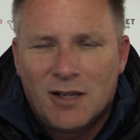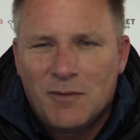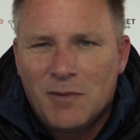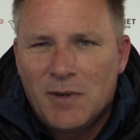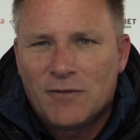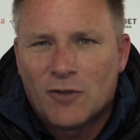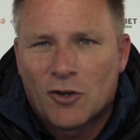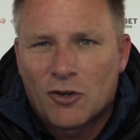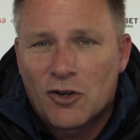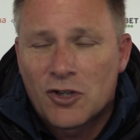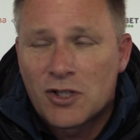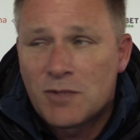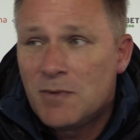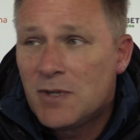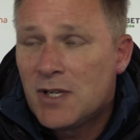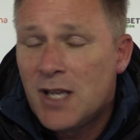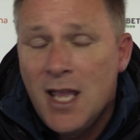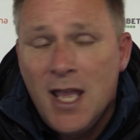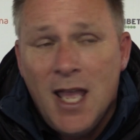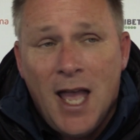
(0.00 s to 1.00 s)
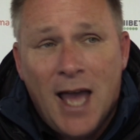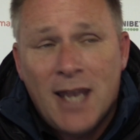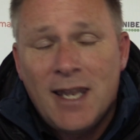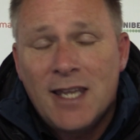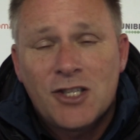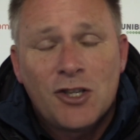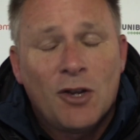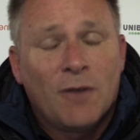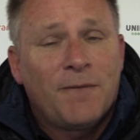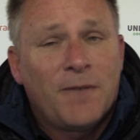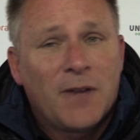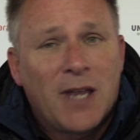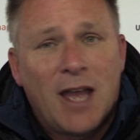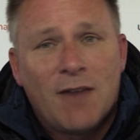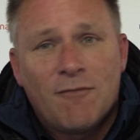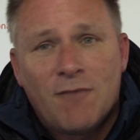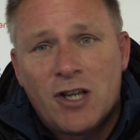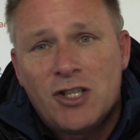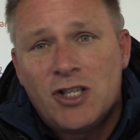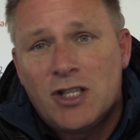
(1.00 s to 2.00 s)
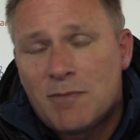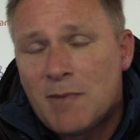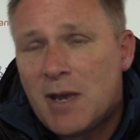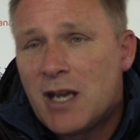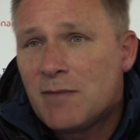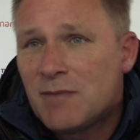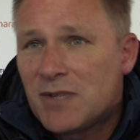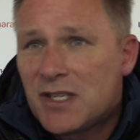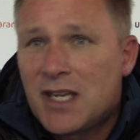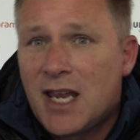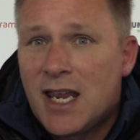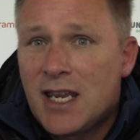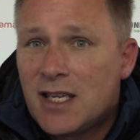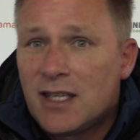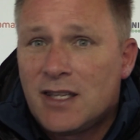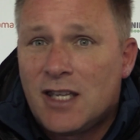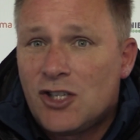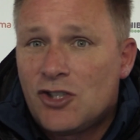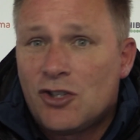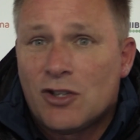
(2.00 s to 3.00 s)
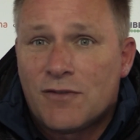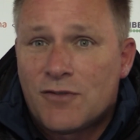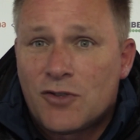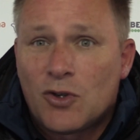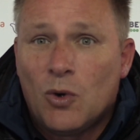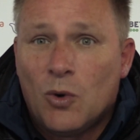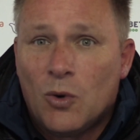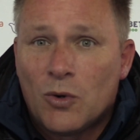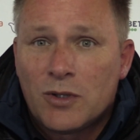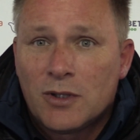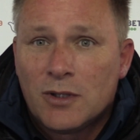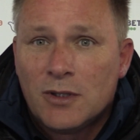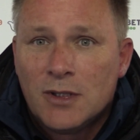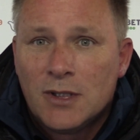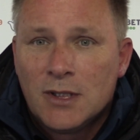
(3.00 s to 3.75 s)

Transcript: We've not contributed. And let's not forget, Reggie's made a mistake and they should have scored.